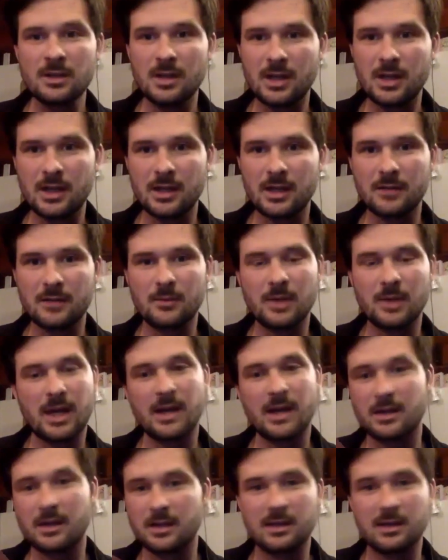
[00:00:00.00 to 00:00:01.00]
um,
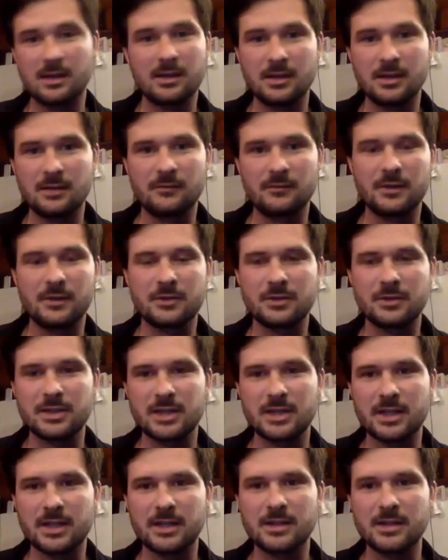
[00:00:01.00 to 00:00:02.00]
and in, in fishery
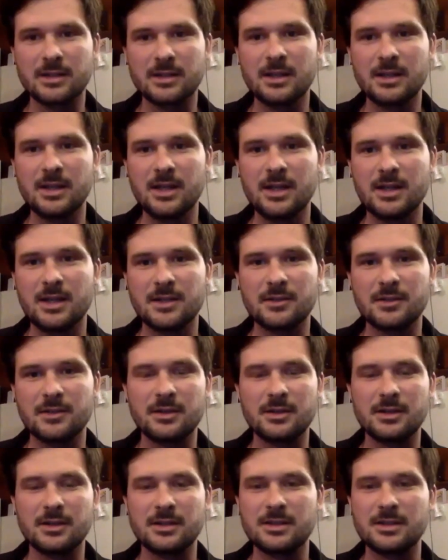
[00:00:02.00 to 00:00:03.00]
science sort
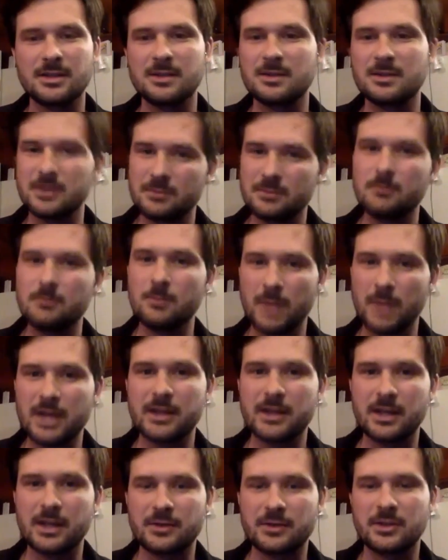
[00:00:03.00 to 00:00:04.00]
of make
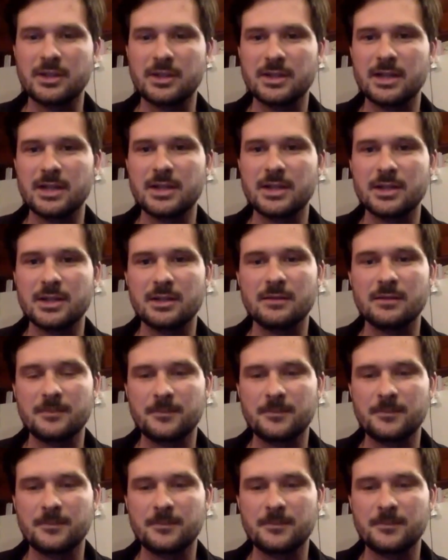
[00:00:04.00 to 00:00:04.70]
that translation.